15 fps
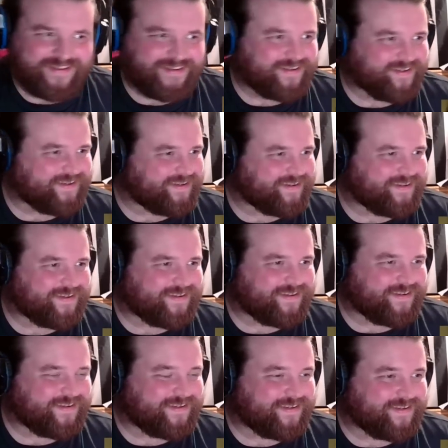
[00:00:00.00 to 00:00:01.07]

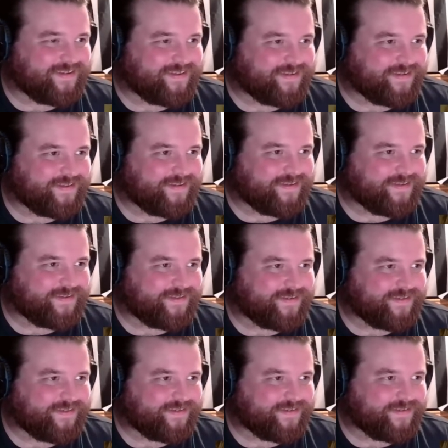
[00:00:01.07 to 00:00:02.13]

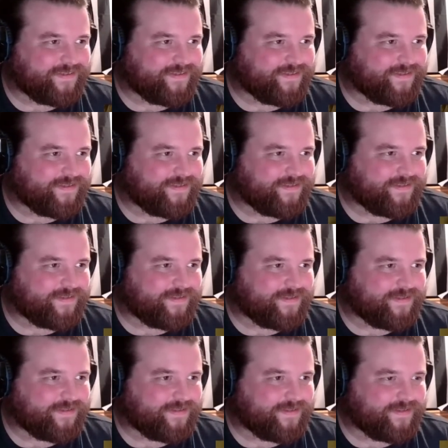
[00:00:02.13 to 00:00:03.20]

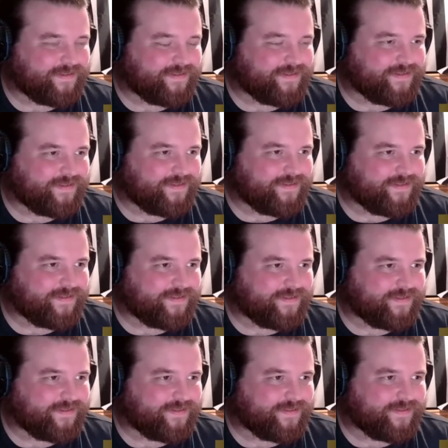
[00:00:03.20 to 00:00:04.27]

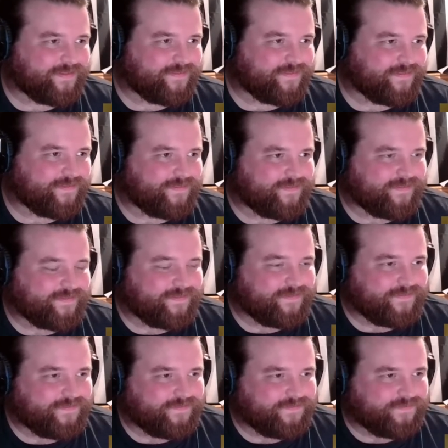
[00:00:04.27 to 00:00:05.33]

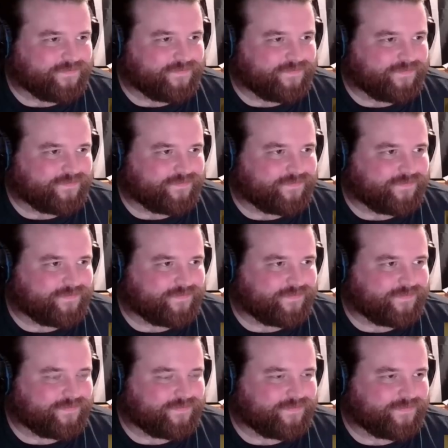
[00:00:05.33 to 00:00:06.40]

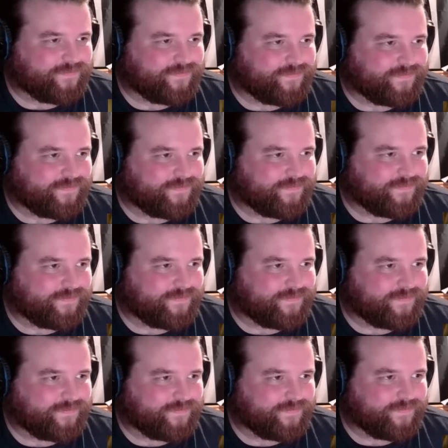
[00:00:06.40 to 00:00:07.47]

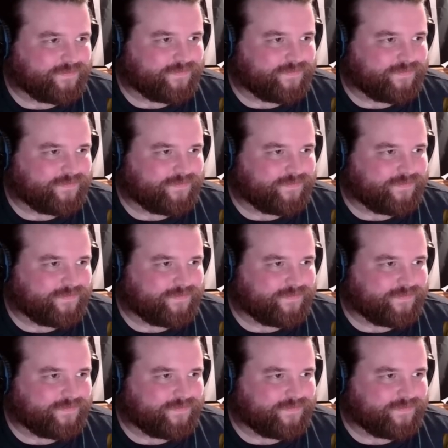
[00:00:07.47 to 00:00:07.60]
This person isn't speaking.